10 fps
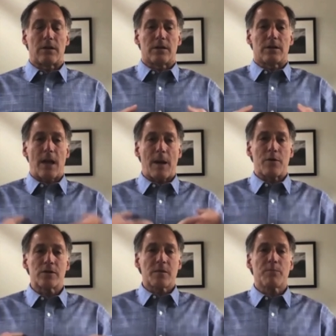that
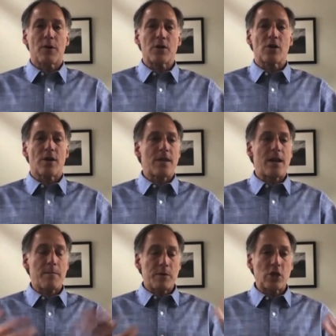puts some pressure. And then
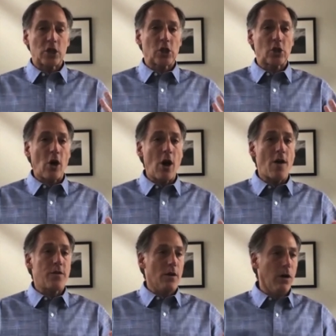in particular,
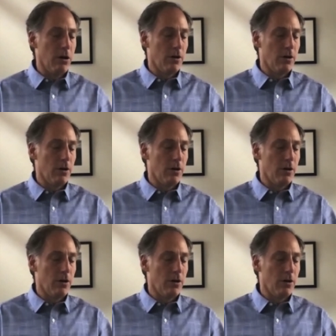cough,